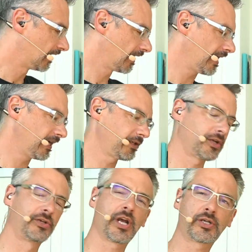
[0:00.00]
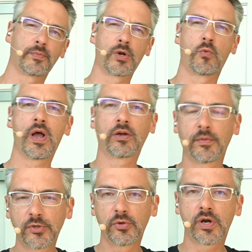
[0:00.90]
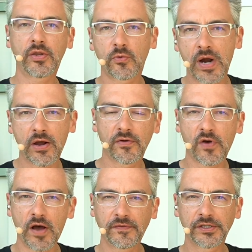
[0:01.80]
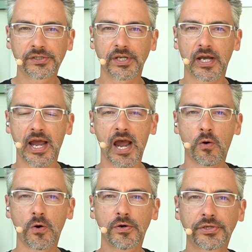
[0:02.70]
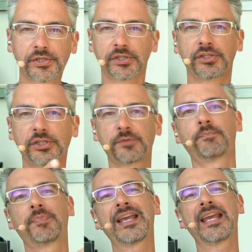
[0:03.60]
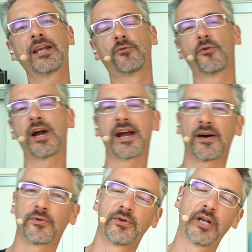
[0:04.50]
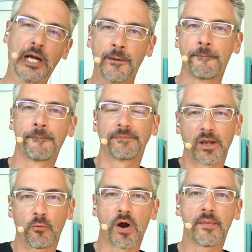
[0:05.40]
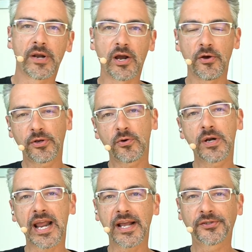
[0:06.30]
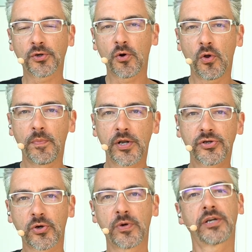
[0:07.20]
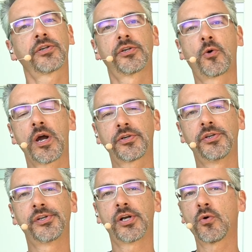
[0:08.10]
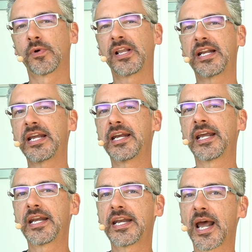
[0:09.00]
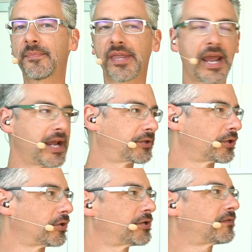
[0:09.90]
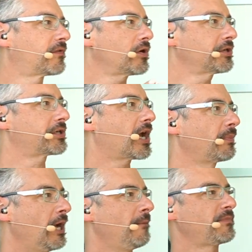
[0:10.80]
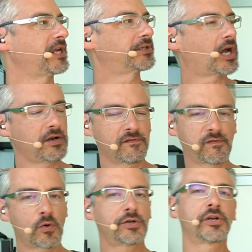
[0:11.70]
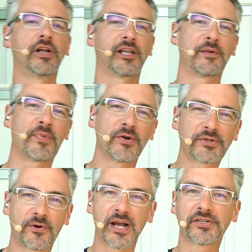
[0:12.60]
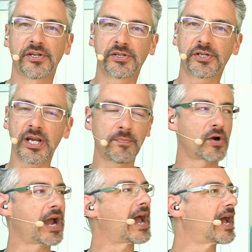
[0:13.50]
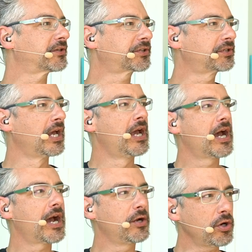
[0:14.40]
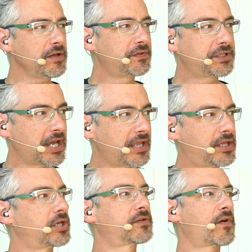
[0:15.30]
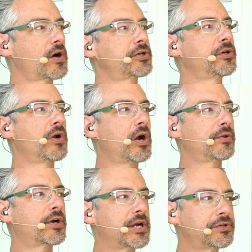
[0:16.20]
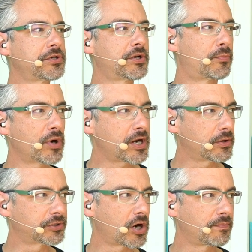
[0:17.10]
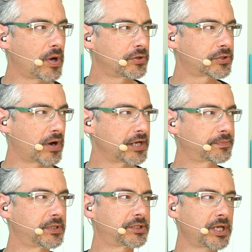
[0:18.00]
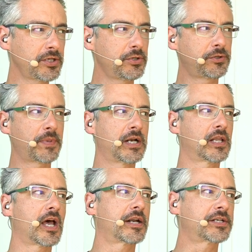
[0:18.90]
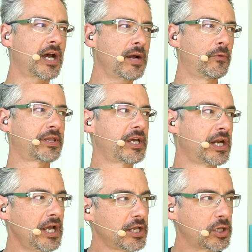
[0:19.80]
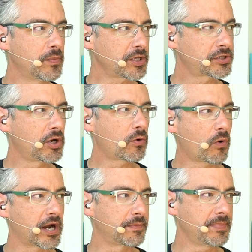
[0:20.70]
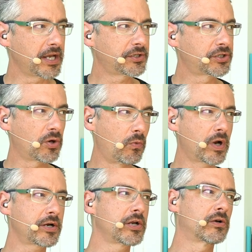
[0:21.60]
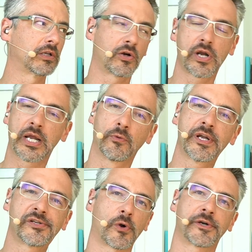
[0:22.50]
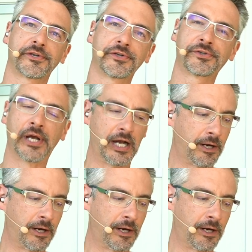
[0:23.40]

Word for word: Ladies and gentlemen, welcome to another round of office hours speed round, where I'm going to go through and answer a whole bunch of questions that don't really need in-depth answers. First up is, unfortunately, Postgres is cheaper asks, I know you've said that as far as you know, there isn't a Brent Ozar Postgres, but since you spend a lot of time with it, you must know quite a bit. So what are your learning resources?